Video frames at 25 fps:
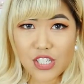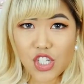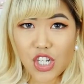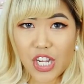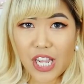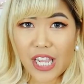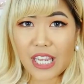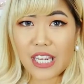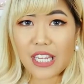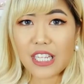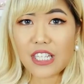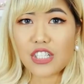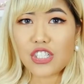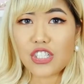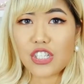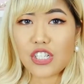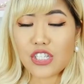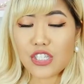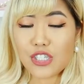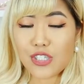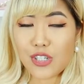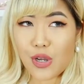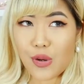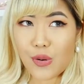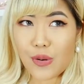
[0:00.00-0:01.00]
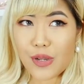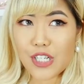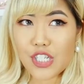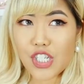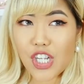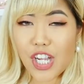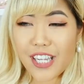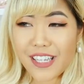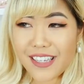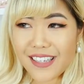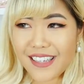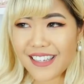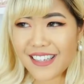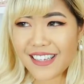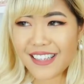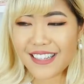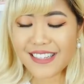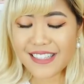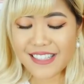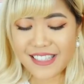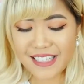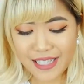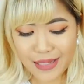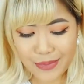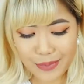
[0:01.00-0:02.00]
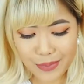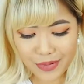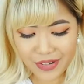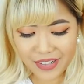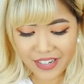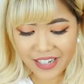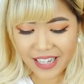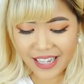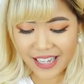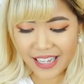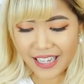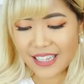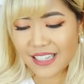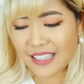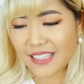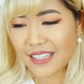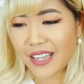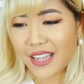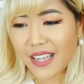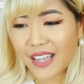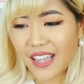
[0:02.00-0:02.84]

chain is just so chunky and slippery, and